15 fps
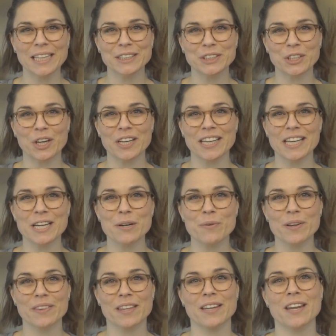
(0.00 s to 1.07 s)
Shawna here
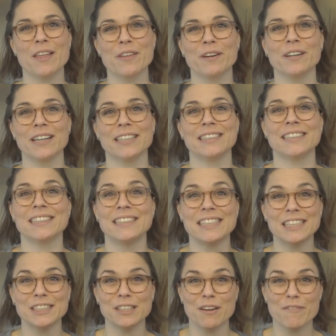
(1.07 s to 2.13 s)
with another
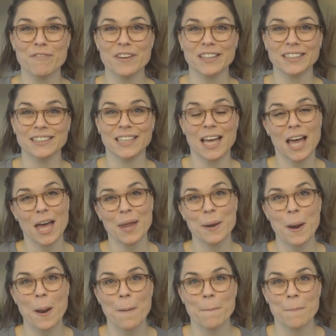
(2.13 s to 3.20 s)
Stitch Fix
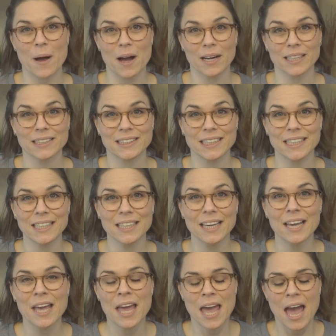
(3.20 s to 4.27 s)

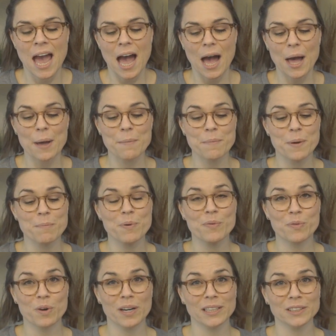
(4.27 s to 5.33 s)
unboxing.
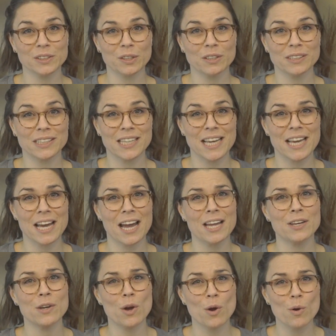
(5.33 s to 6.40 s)
Before I start today, I
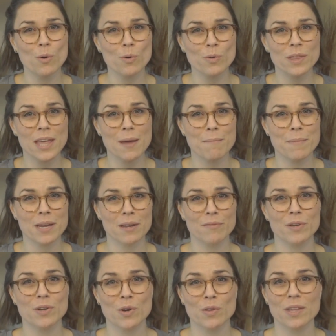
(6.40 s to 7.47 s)
know that many of
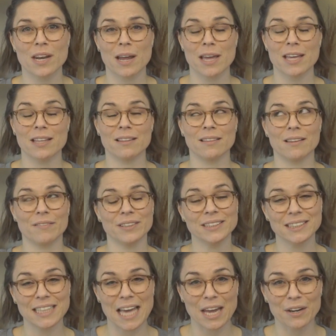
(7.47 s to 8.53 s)
you know that I live in
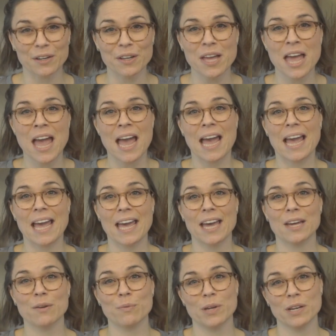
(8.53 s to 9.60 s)
Seattle
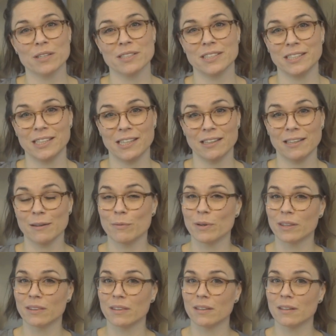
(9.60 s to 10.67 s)
and we are dealing
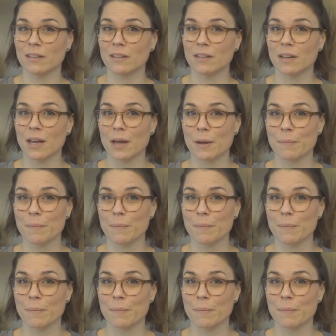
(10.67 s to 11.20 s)
with the